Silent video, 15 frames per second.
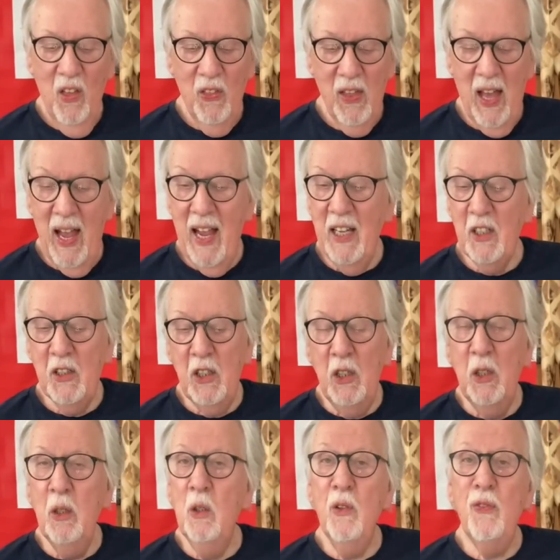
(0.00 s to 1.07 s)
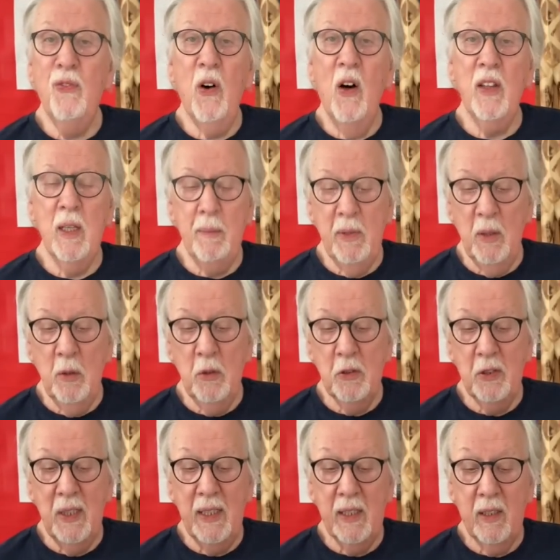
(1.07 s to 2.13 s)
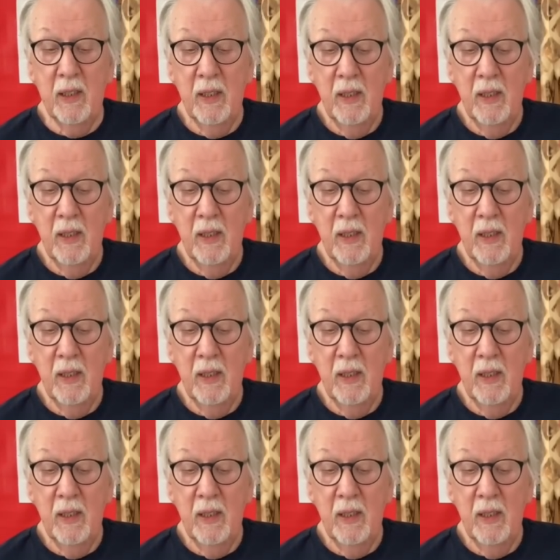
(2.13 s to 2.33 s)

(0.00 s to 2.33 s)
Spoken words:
Thank you for the music,